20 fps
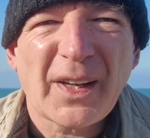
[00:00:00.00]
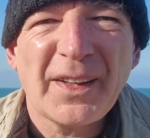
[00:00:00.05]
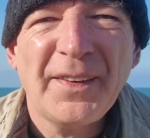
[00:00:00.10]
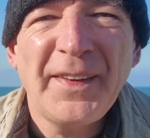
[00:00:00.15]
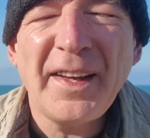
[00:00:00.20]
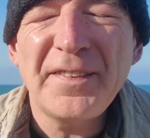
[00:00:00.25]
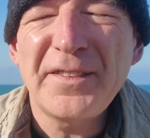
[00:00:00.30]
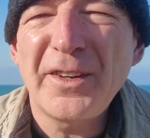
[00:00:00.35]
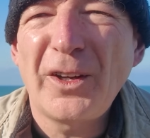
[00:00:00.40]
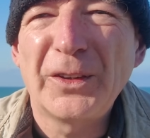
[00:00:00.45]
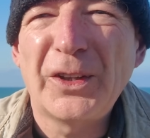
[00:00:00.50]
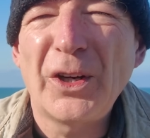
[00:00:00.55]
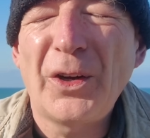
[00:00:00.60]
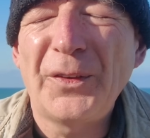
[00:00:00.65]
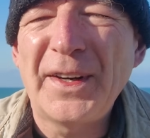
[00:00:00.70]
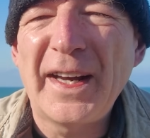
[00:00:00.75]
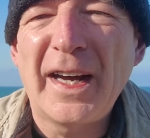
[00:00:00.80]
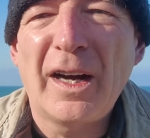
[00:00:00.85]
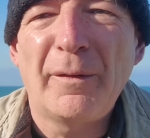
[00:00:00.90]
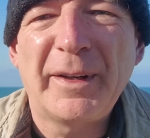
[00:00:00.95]
That's all
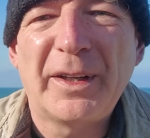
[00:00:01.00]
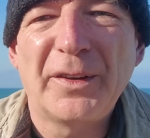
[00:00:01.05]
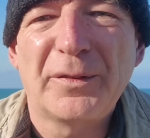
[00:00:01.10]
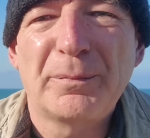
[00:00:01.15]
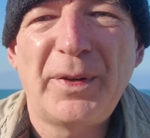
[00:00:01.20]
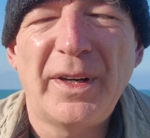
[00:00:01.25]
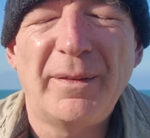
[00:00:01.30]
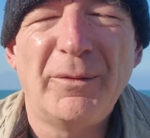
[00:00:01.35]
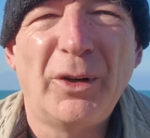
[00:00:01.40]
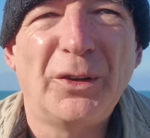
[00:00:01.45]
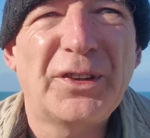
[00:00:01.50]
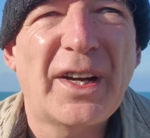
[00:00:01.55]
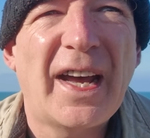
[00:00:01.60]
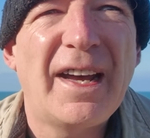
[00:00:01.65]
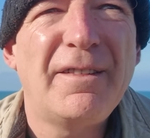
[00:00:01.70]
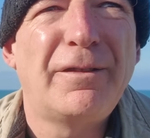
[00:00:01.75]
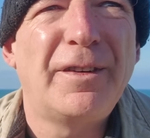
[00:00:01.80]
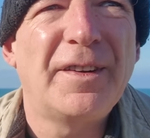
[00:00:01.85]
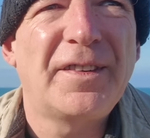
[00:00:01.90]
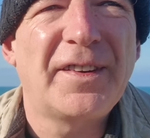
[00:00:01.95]
gone now because pretty much
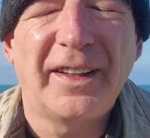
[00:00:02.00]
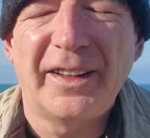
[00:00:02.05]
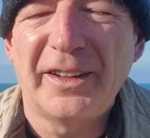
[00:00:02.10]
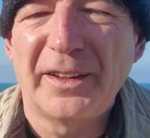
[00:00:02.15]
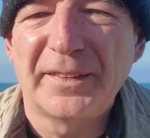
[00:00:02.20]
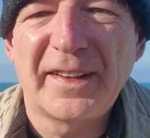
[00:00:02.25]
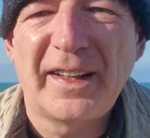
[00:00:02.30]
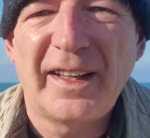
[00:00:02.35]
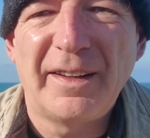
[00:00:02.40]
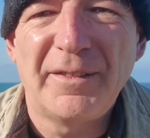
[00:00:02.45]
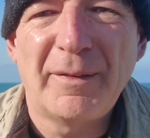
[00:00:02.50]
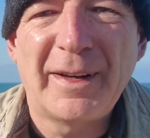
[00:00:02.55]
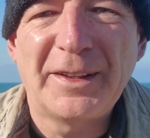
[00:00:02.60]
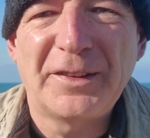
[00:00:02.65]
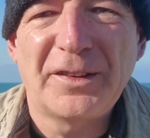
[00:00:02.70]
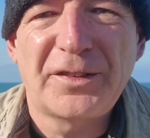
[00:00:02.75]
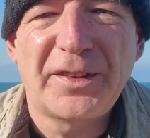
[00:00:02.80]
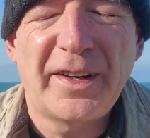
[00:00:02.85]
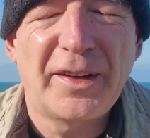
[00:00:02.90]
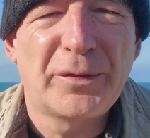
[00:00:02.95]
every single time the
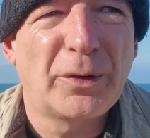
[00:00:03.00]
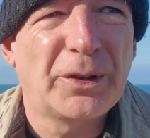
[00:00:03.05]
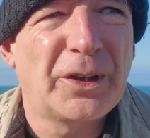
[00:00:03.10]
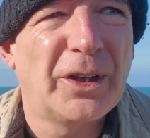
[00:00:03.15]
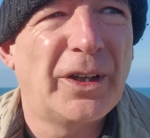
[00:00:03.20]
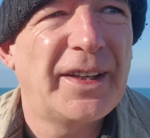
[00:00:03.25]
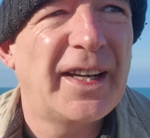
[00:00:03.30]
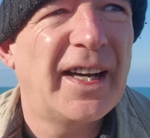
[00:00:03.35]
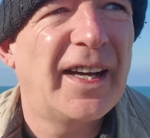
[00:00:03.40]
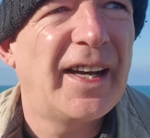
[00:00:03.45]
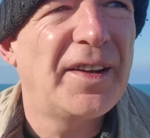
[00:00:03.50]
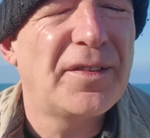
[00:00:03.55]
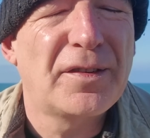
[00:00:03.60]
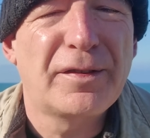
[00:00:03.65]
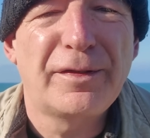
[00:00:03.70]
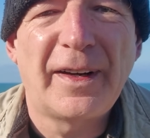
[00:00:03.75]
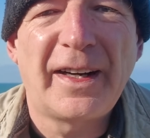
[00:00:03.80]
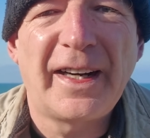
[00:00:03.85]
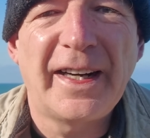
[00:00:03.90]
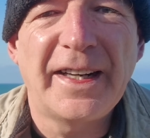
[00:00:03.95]
magistrates would go, yeah, it's
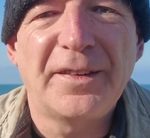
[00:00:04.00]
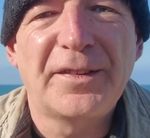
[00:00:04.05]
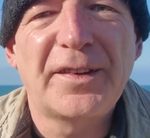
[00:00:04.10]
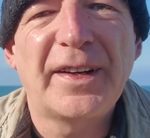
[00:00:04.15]
fine.